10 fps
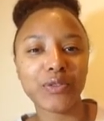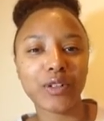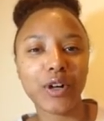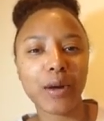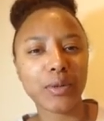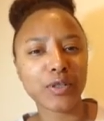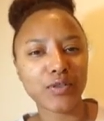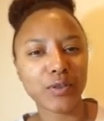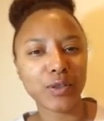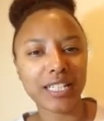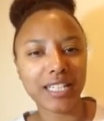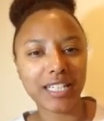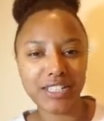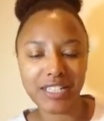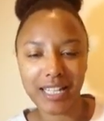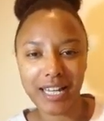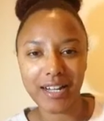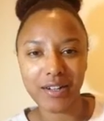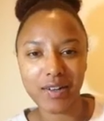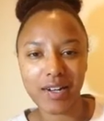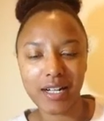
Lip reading: for almost 4 years now.